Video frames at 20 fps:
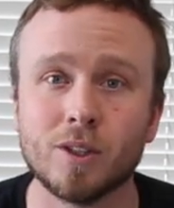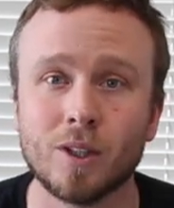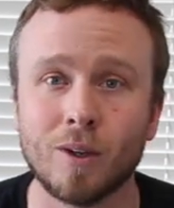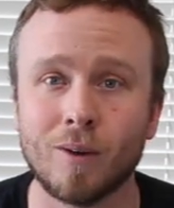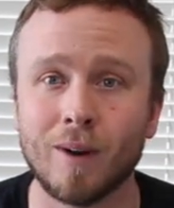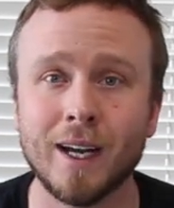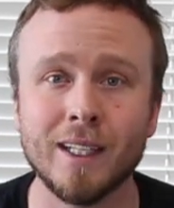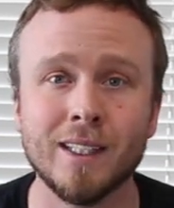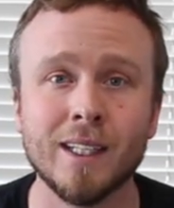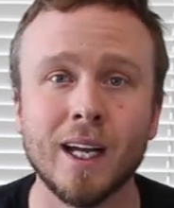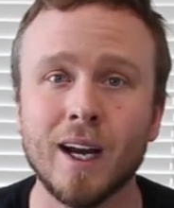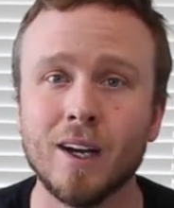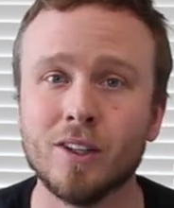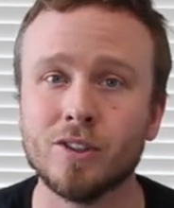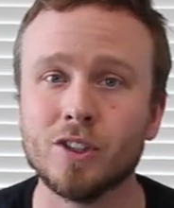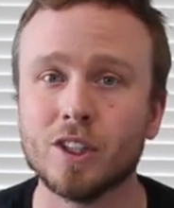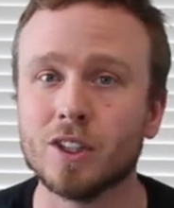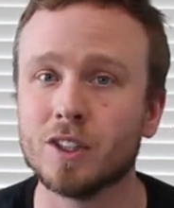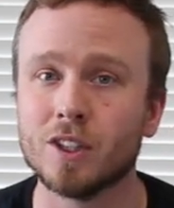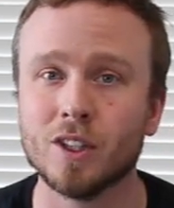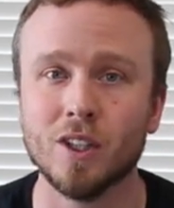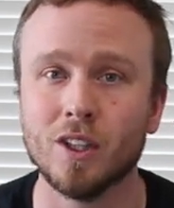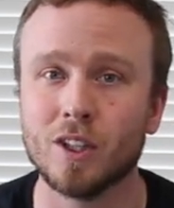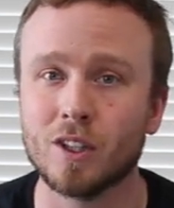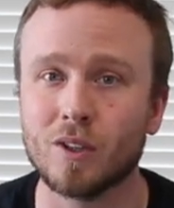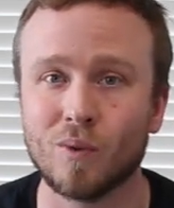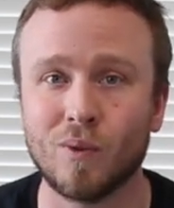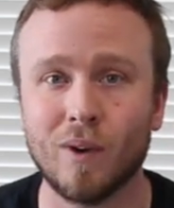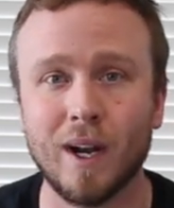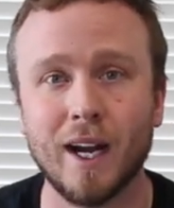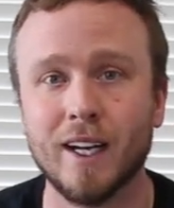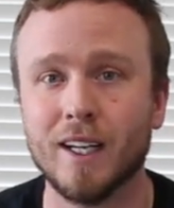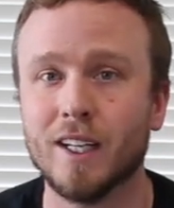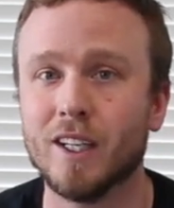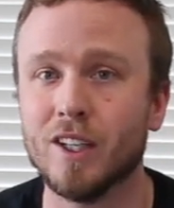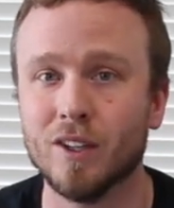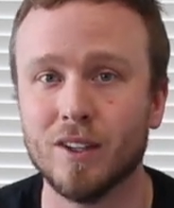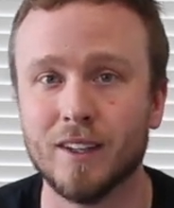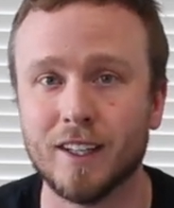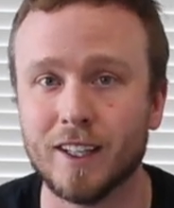So right now, just look right
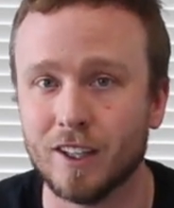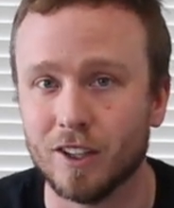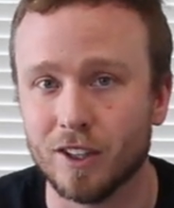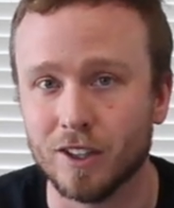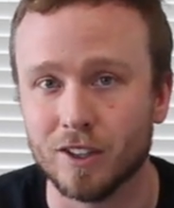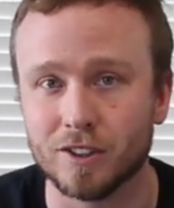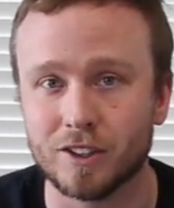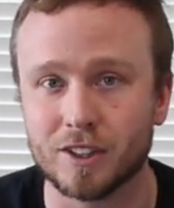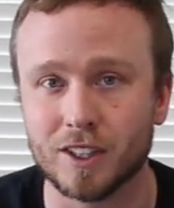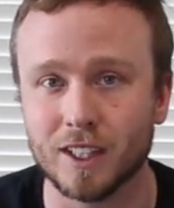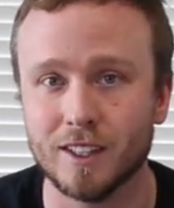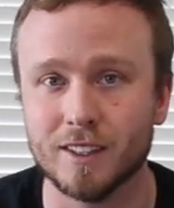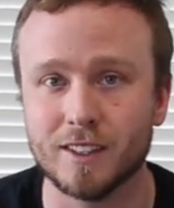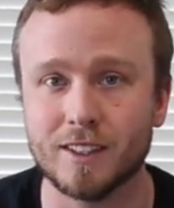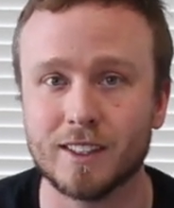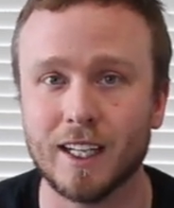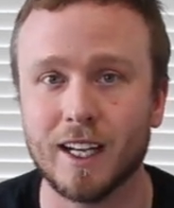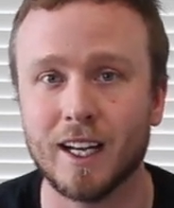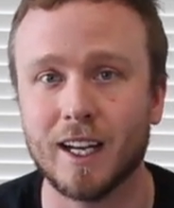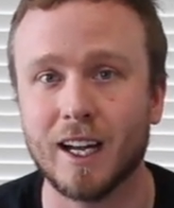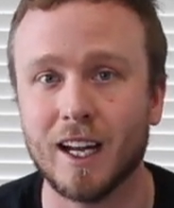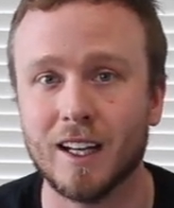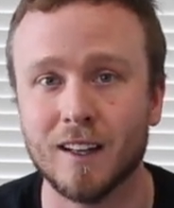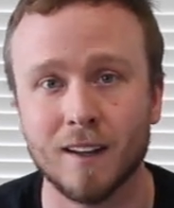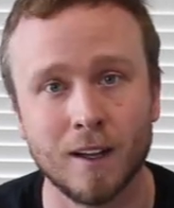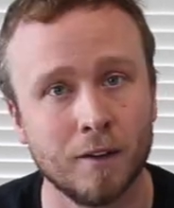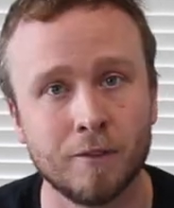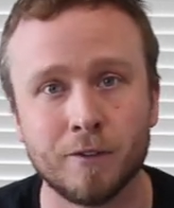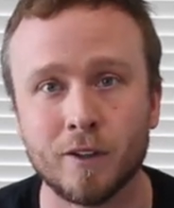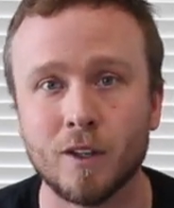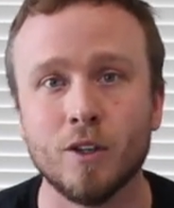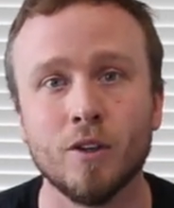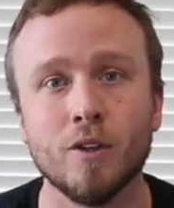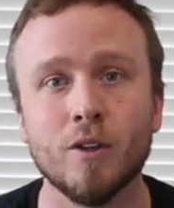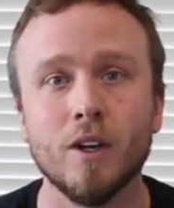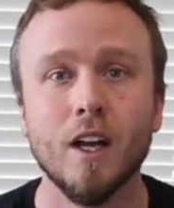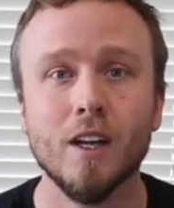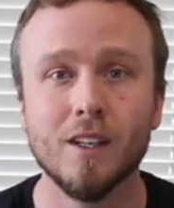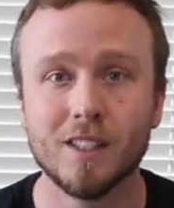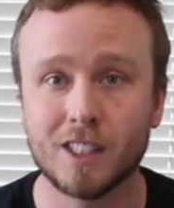at your leaders and say, I love
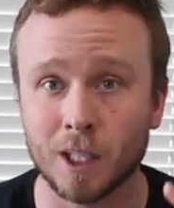you.